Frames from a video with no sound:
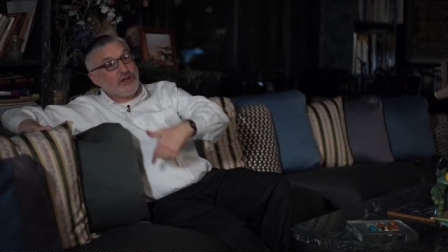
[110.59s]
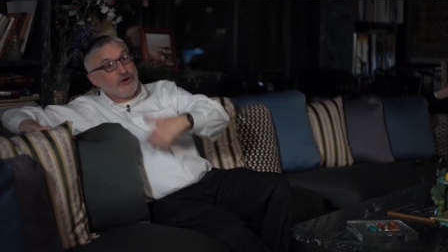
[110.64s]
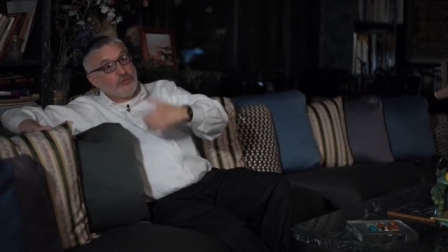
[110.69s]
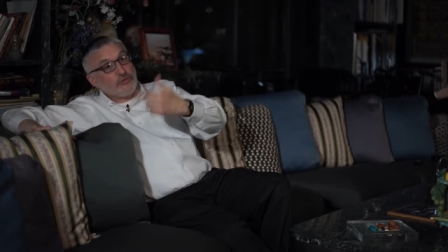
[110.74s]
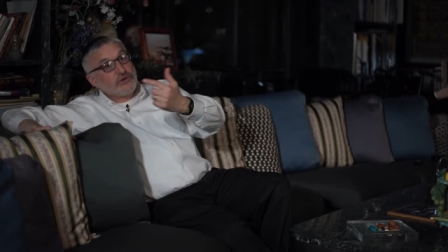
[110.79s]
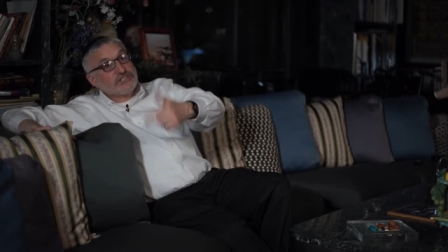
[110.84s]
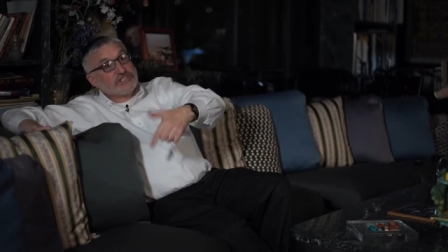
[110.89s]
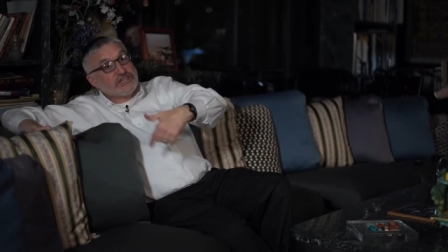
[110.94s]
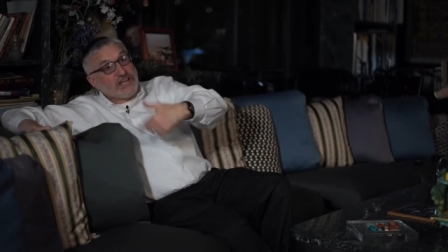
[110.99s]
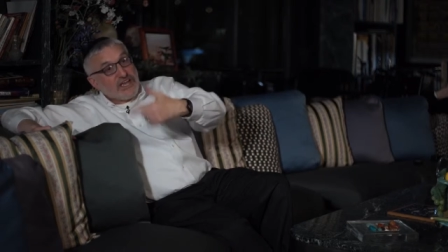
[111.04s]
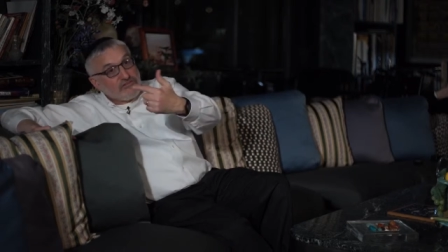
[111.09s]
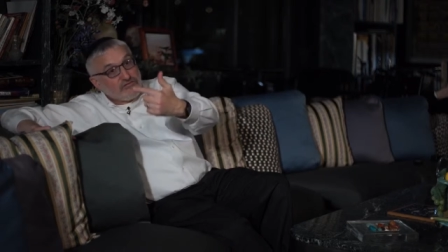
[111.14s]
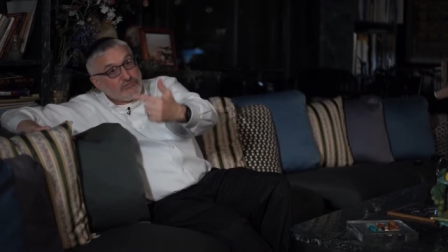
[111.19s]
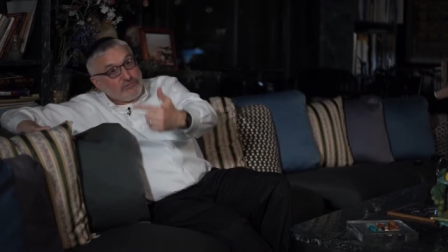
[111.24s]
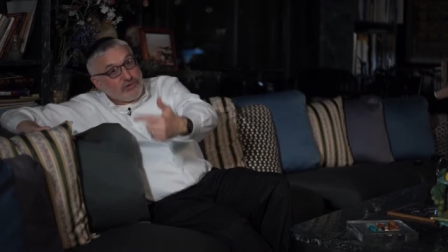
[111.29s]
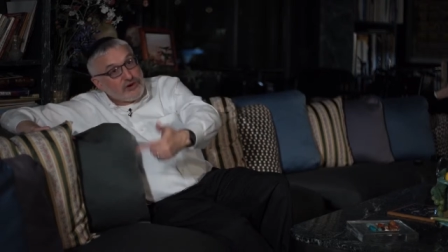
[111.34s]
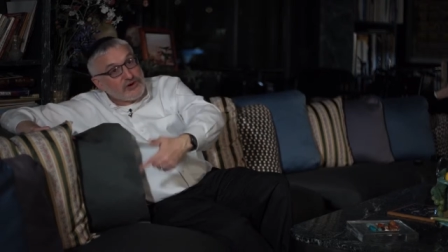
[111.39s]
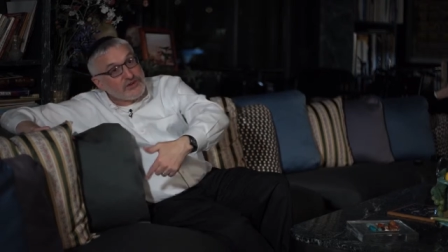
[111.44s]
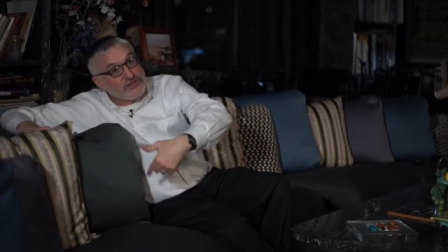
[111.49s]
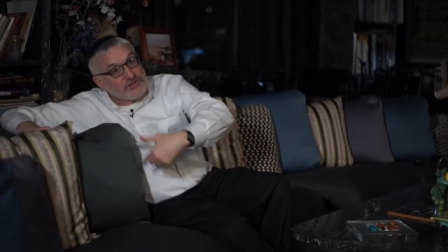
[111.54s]
which gave
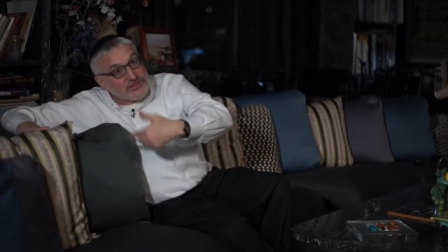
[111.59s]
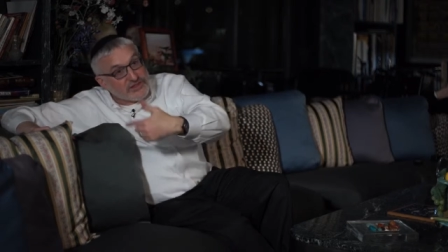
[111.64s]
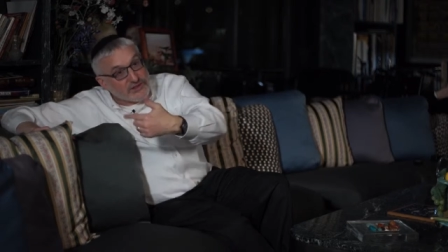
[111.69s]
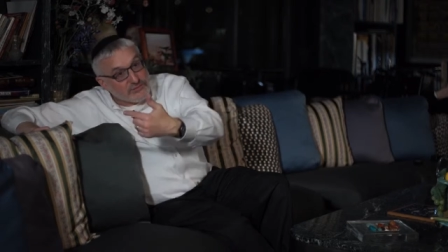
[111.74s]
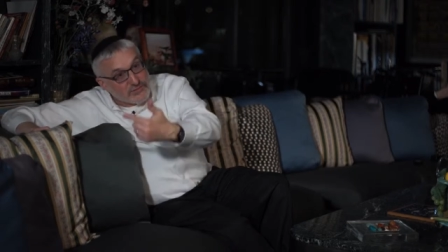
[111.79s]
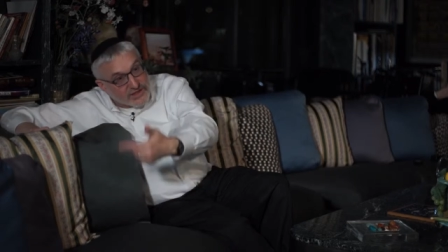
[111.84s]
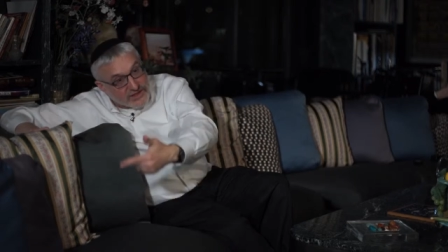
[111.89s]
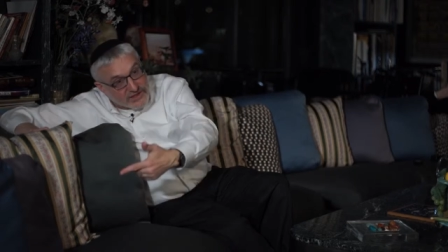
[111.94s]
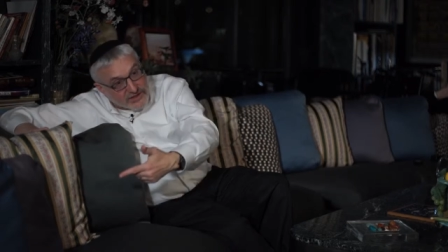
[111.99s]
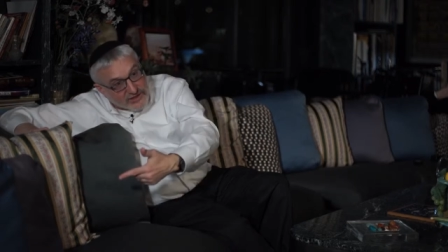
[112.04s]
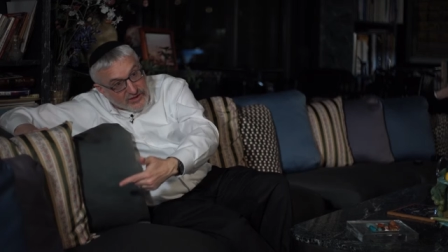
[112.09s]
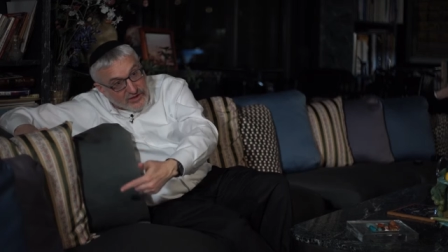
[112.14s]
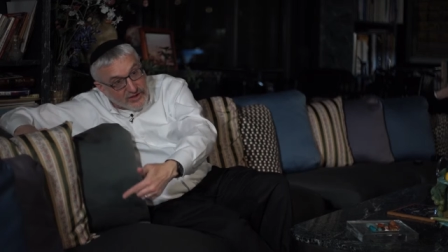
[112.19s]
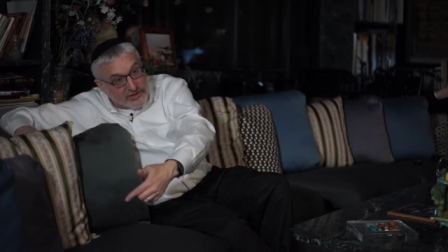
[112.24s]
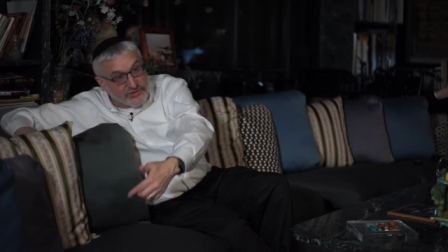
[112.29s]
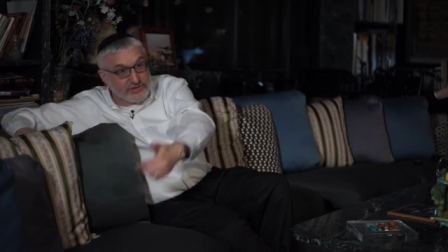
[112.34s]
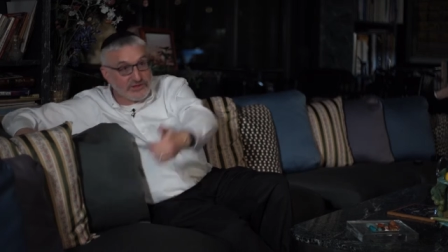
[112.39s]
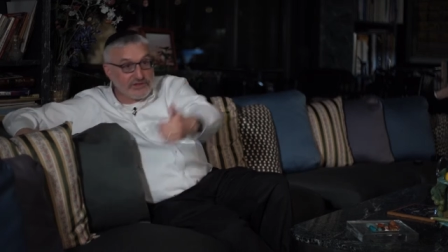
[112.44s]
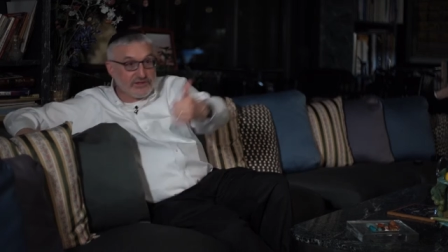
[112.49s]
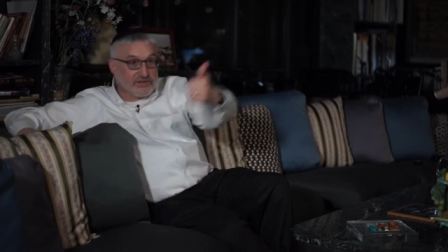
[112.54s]
birth to the Mechinot,
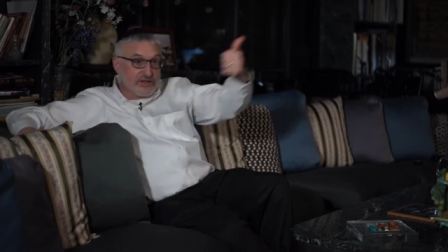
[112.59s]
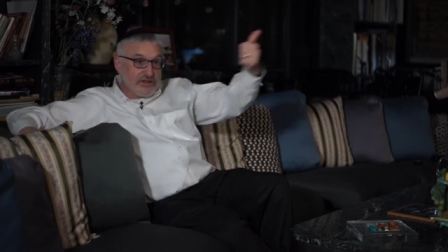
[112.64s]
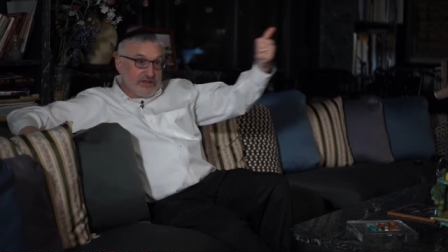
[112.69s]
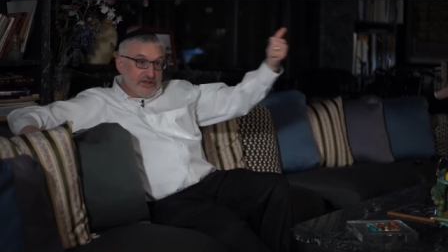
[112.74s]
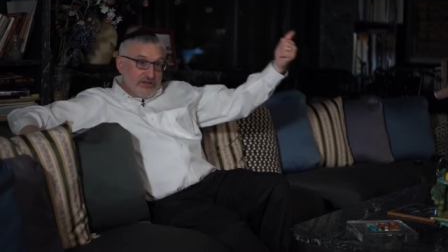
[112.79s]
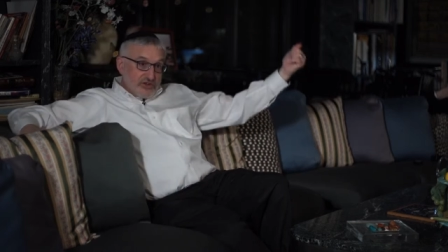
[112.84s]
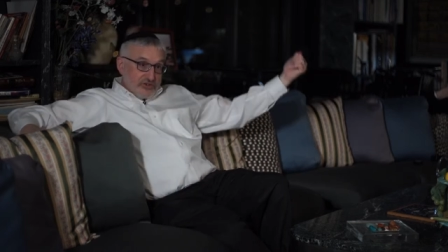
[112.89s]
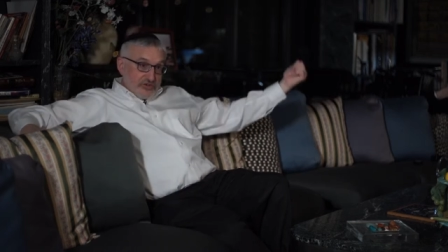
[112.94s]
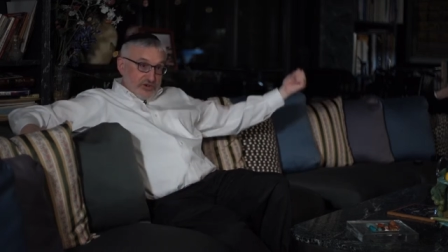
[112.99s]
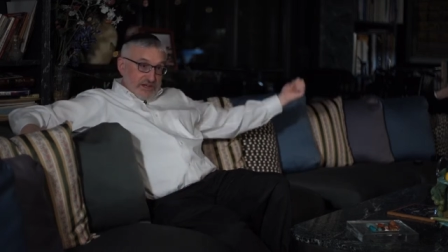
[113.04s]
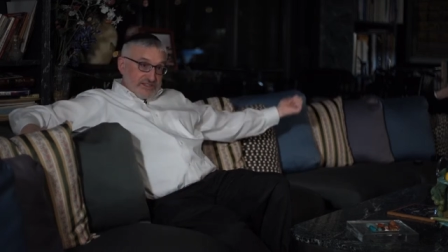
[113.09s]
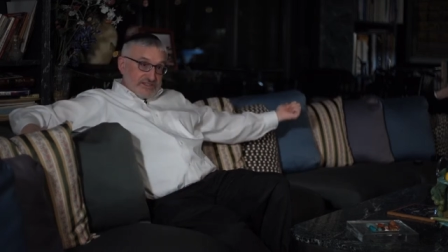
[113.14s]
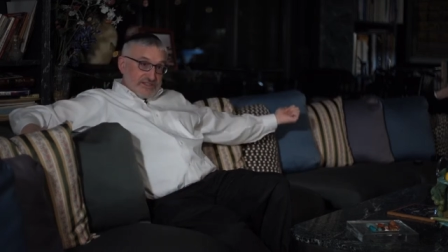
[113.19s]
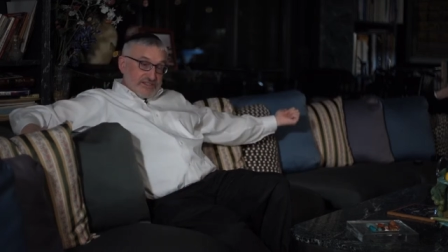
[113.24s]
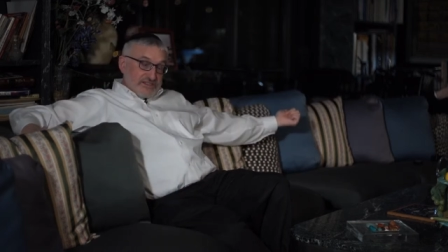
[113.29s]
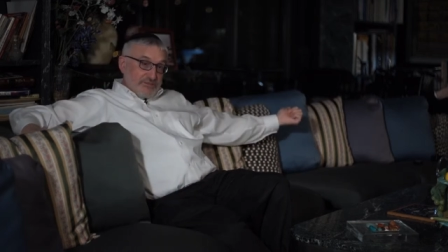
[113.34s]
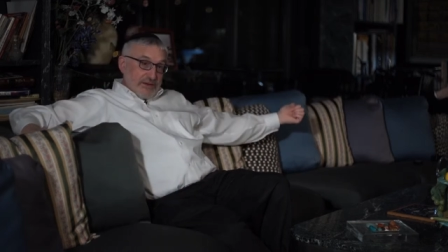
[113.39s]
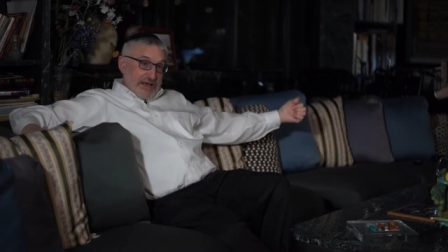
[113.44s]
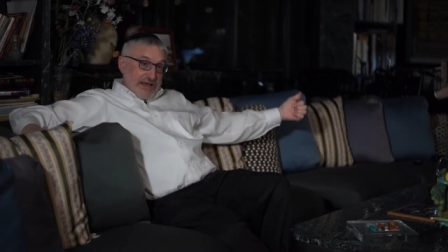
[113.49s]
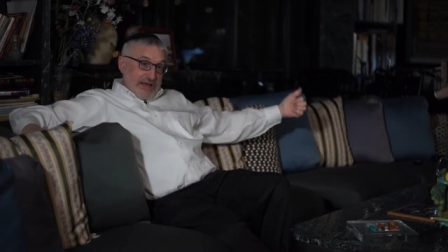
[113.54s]

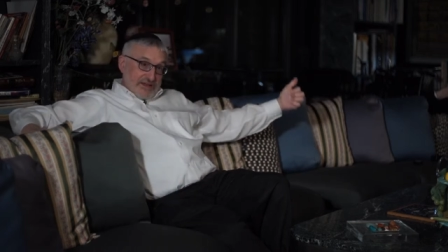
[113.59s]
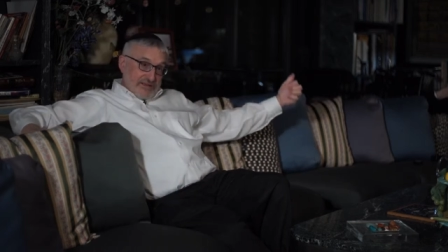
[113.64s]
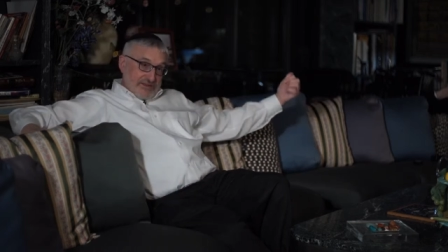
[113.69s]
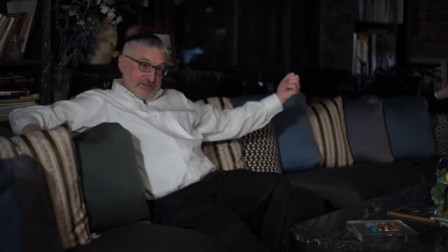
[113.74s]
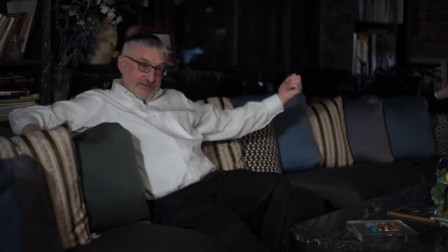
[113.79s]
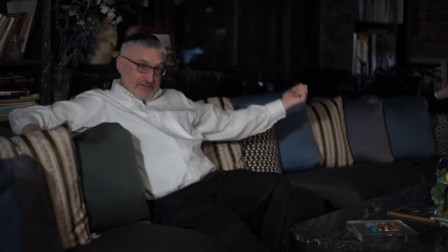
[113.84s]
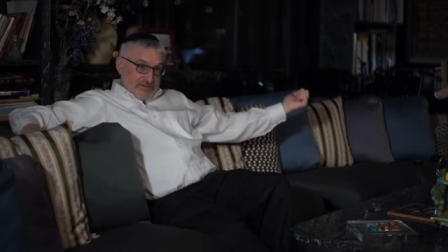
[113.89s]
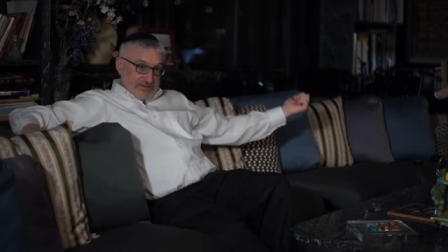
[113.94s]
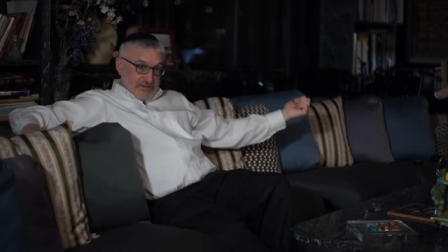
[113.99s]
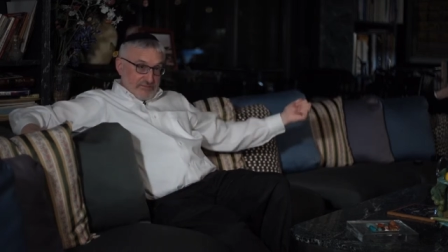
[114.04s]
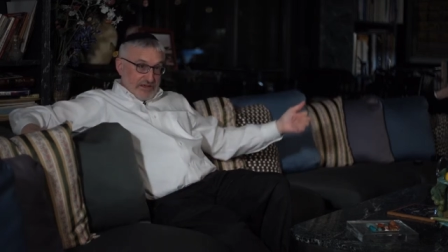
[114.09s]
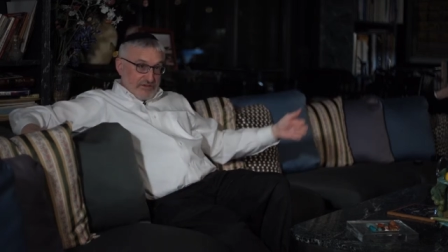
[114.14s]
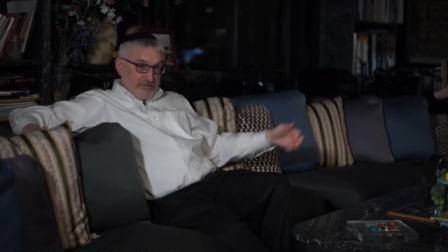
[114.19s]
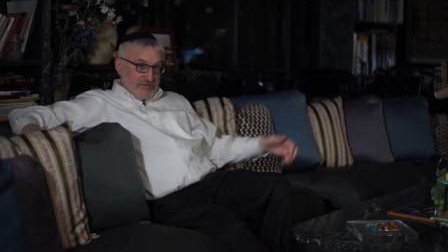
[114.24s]
traces back to my